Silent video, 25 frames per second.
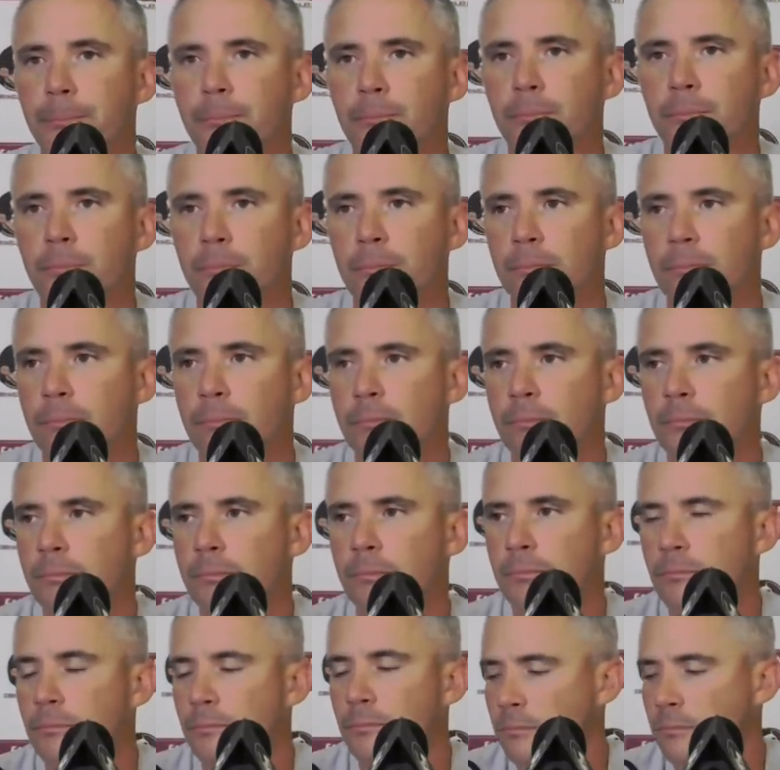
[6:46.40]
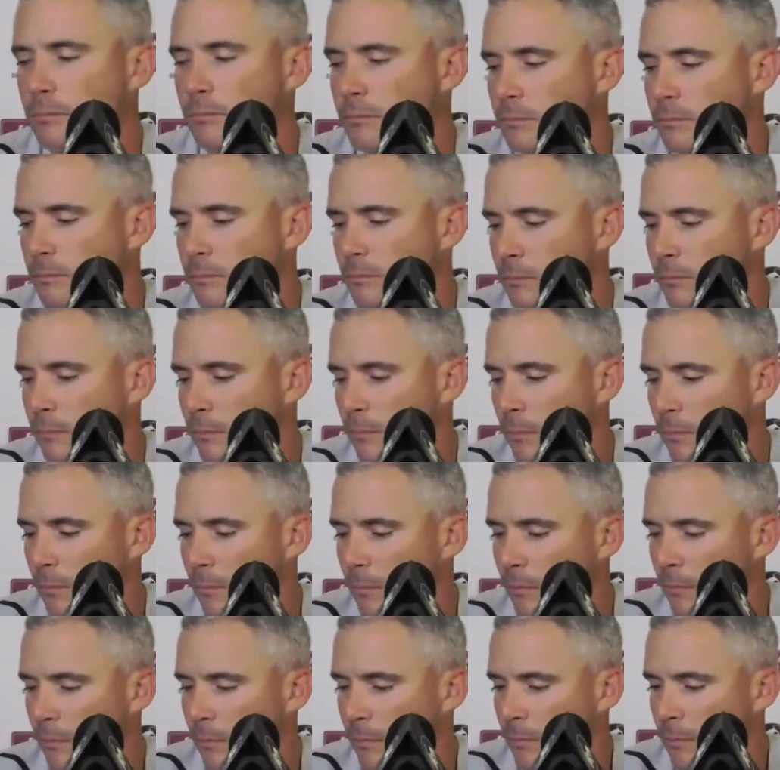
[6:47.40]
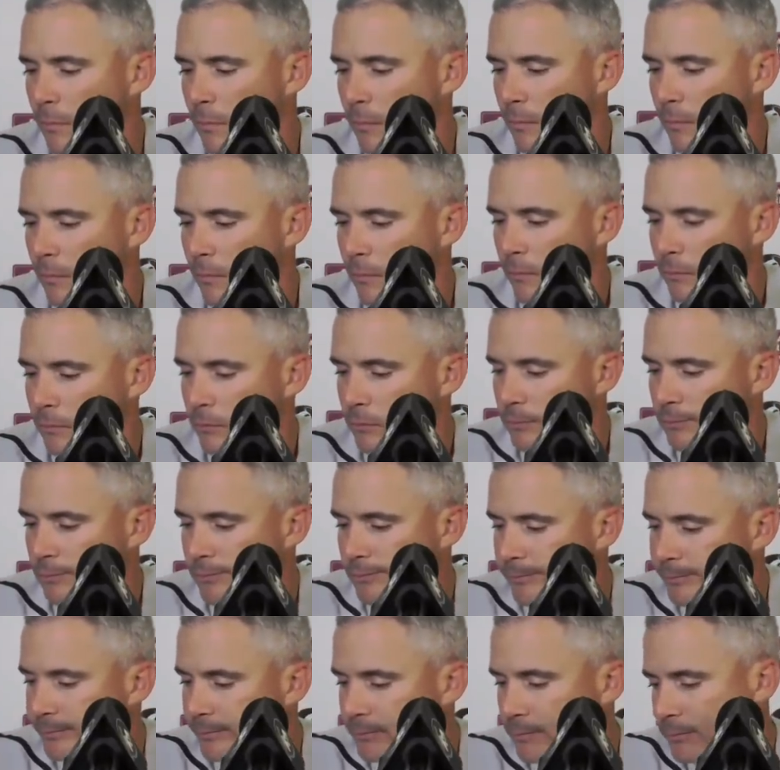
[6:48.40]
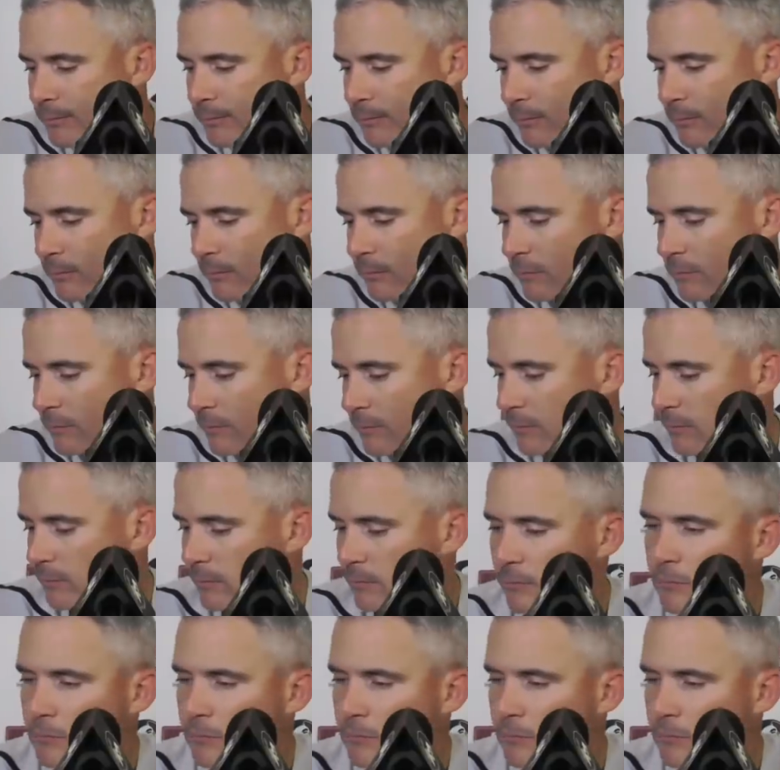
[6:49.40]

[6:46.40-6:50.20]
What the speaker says: (no one is talking)